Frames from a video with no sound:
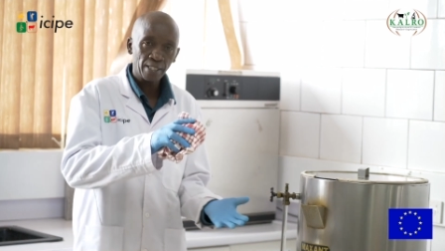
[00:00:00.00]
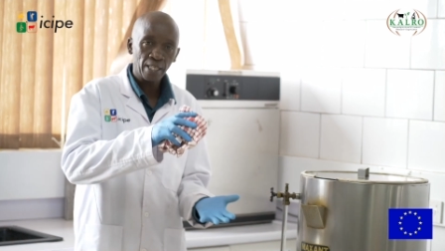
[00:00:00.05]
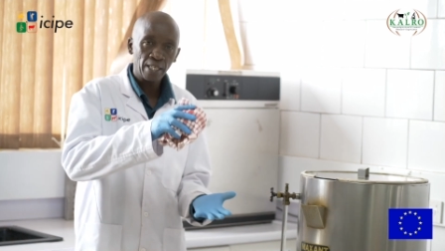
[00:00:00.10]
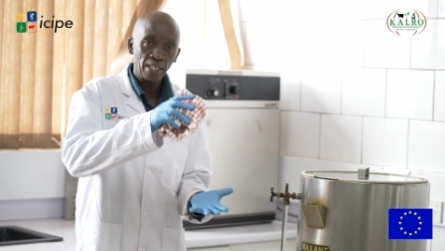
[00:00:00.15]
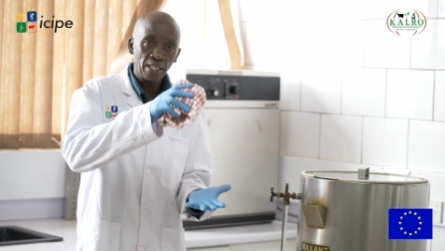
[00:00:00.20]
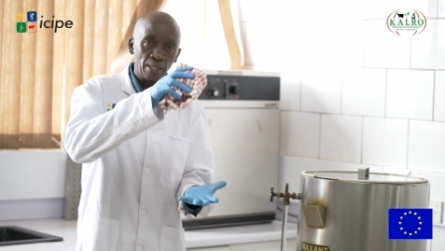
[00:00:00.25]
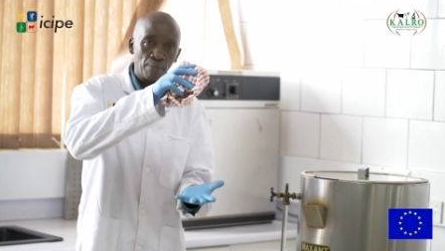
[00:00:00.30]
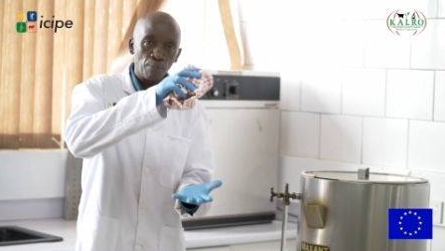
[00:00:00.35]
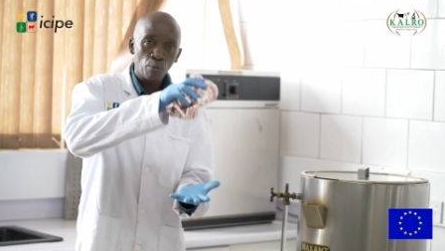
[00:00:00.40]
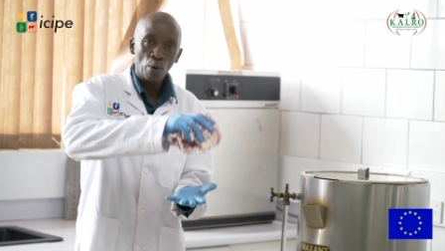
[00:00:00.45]
they
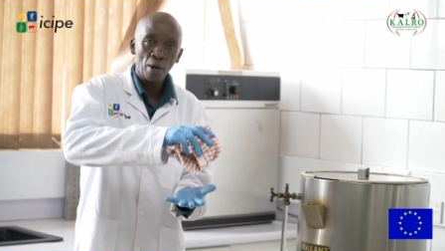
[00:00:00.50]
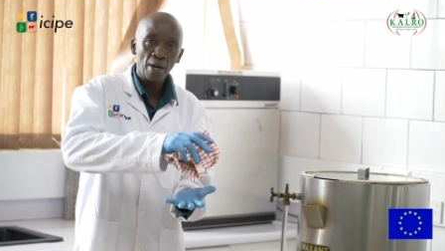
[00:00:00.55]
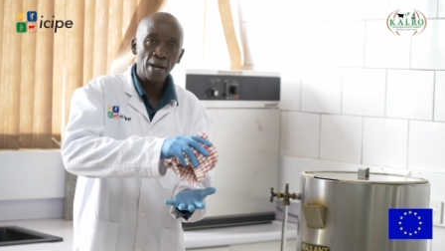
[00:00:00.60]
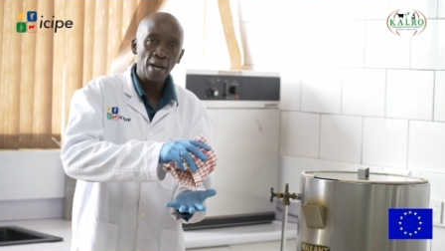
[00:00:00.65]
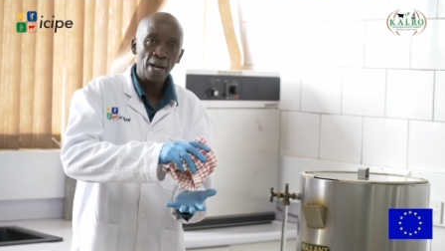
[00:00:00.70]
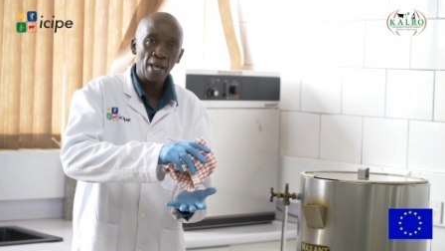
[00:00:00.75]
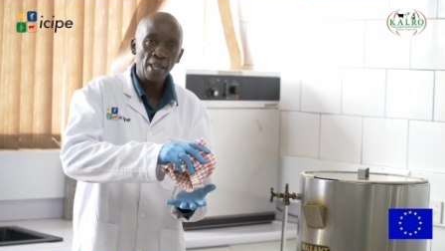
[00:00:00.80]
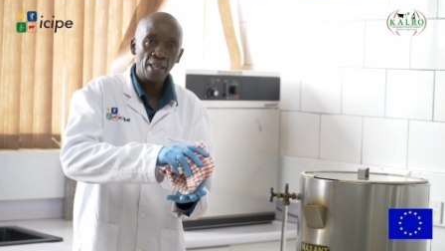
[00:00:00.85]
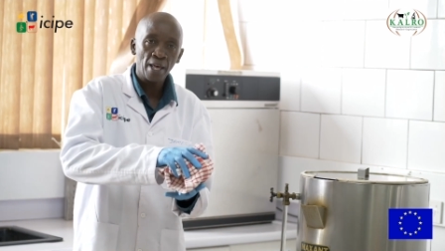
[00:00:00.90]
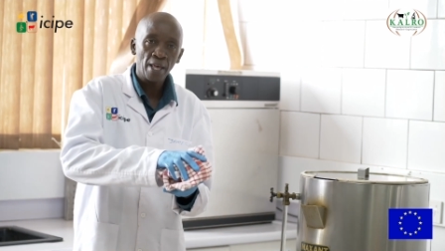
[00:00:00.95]
dip one
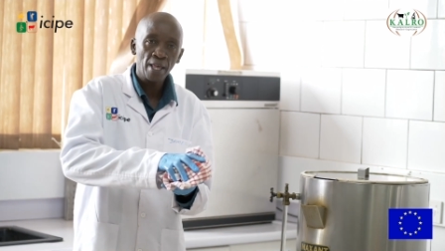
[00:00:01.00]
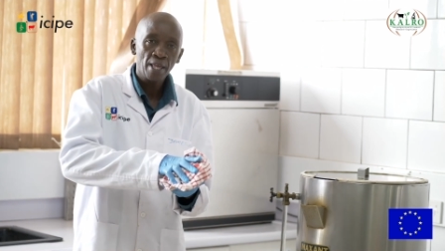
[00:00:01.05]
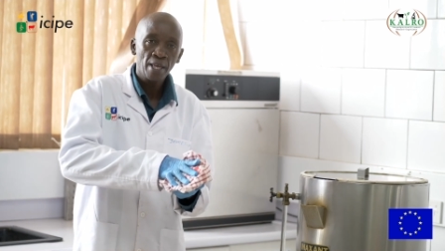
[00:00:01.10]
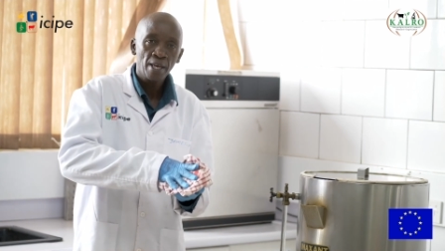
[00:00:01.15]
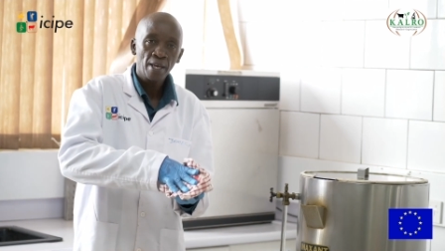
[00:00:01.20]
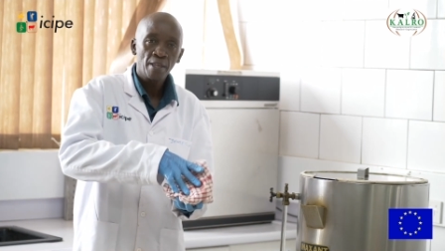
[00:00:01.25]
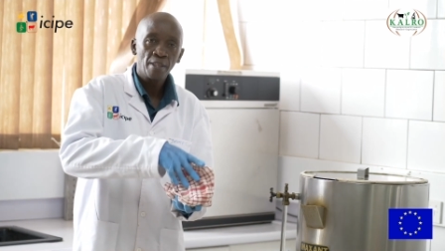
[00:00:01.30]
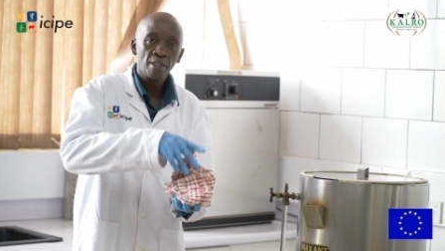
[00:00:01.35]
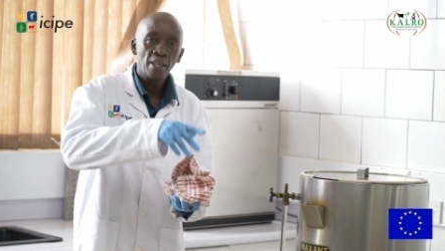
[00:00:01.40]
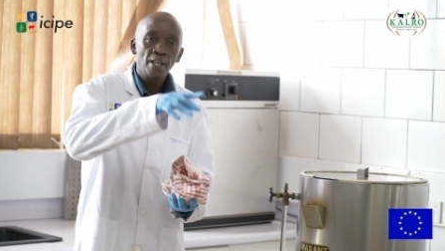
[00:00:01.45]
another,
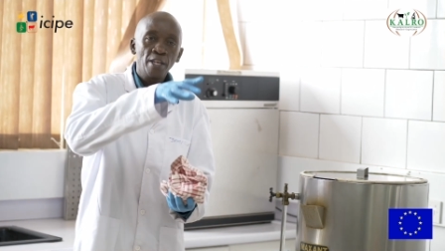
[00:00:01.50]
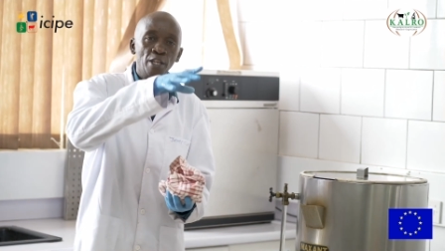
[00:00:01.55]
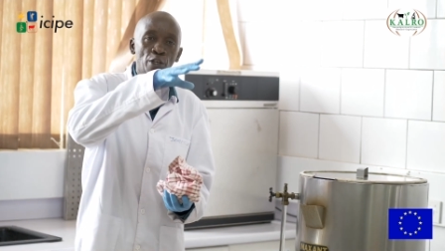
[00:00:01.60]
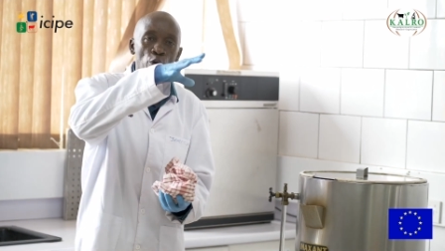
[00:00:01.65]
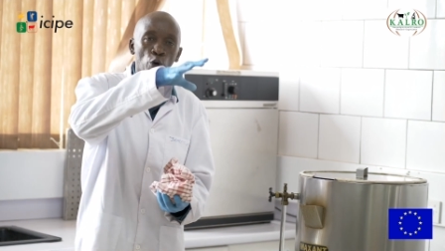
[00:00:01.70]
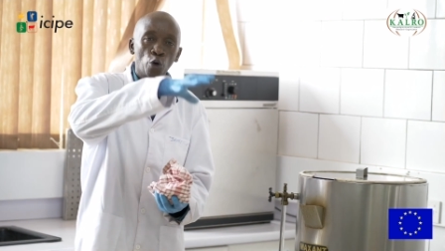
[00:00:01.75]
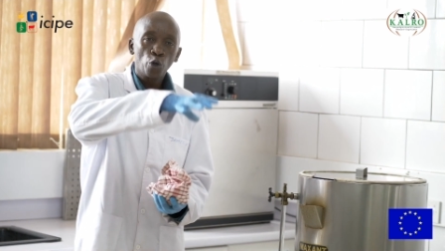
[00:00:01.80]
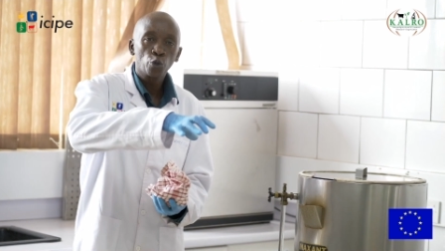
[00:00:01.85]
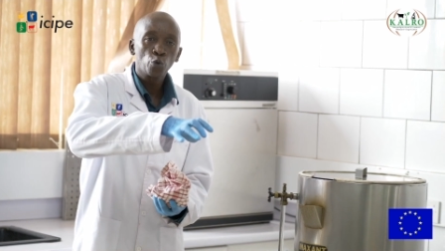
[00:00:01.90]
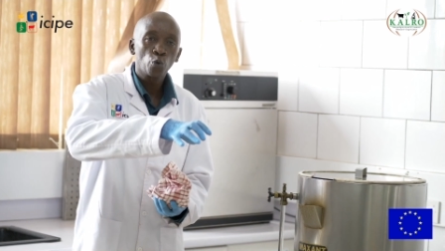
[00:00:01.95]
then in
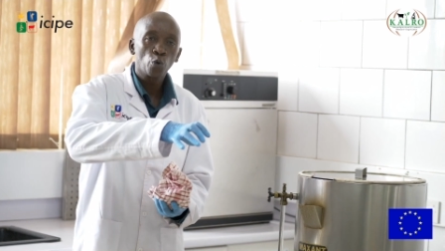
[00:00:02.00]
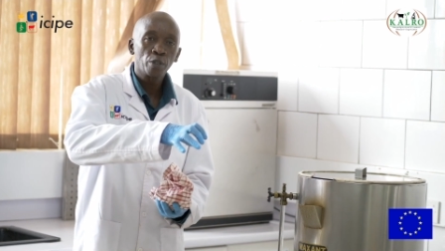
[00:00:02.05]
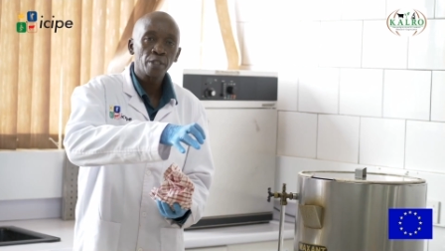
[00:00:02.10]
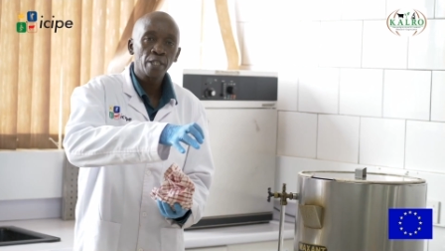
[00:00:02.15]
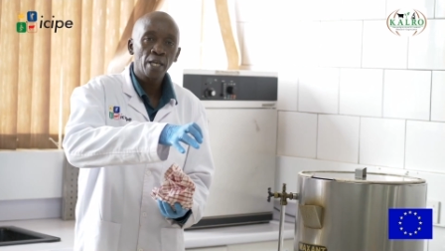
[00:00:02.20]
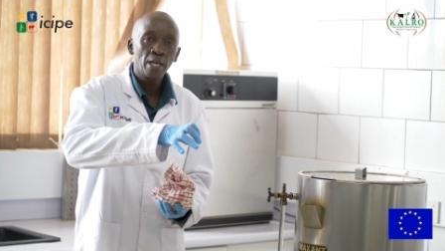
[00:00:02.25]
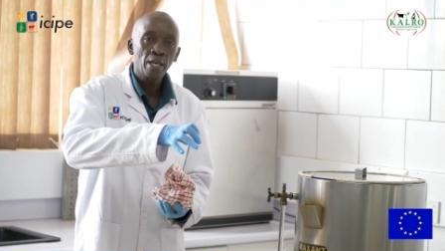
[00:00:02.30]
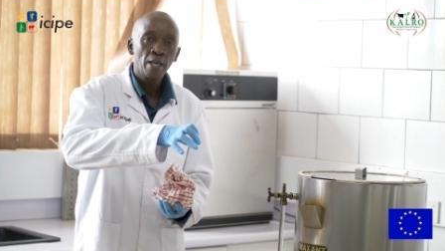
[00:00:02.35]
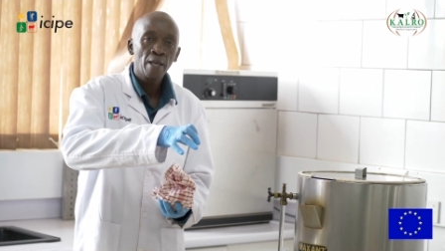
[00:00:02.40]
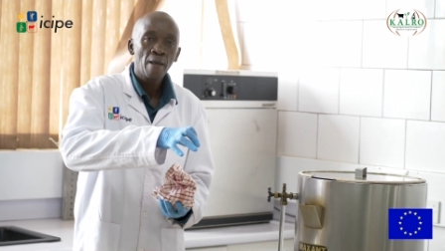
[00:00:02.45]
hot
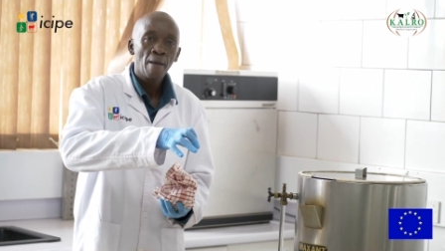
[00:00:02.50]
water.